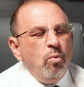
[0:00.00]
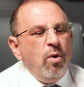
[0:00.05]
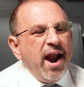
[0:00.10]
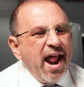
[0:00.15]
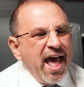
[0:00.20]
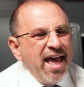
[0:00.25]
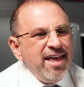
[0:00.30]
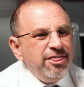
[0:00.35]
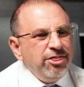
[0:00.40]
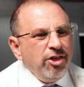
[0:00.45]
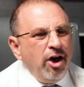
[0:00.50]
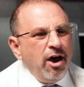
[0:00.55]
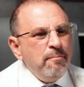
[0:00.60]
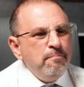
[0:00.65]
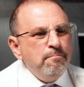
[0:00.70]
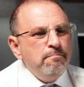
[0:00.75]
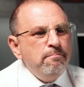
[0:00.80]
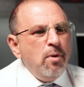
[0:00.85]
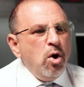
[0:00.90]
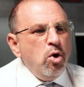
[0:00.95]
What I thought
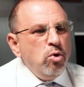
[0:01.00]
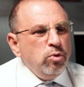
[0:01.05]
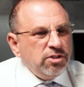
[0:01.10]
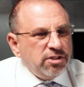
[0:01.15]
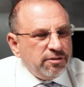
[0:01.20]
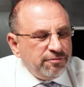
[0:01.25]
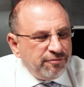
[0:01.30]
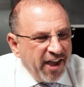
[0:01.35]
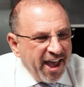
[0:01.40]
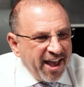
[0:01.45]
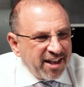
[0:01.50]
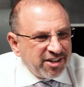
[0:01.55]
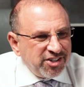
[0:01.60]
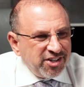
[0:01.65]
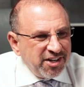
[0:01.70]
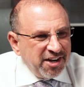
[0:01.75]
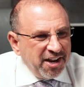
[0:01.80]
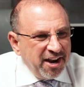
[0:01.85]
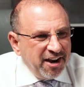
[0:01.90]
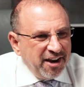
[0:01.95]
most
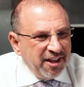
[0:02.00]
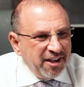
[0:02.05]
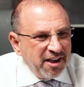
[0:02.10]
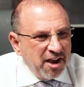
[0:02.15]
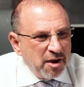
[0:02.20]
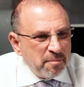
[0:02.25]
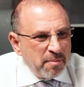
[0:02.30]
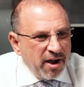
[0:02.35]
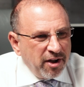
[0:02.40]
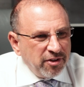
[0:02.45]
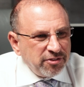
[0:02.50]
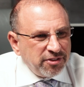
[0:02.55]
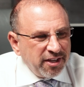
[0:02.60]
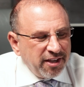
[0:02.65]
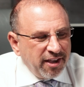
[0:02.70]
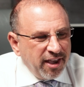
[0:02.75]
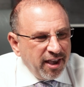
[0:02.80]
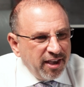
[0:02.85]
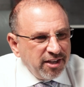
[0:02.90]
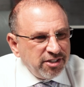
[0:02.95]
fascinating about the
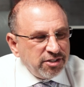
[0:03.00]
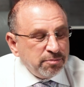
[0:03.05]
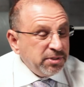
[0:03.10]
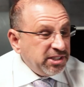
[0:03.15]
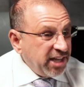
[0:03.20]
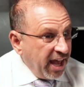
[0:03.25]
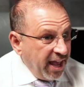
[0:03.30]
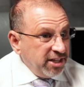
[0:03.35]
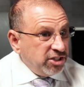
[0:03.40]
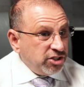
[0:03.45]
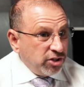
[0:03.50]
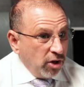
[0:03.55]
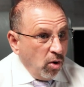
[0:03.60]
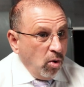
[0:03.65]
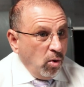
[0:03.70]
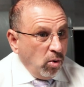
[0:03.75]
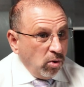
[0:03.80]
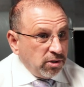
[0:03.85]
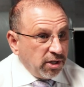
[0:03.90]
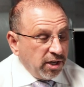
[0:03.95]
case, besides the
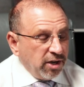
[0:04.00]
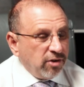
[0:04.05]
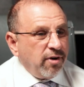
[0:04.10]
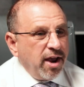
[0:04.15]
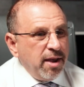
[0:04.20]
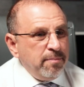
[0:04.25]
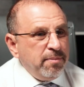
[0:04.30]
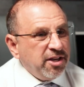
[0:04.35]
holding, right?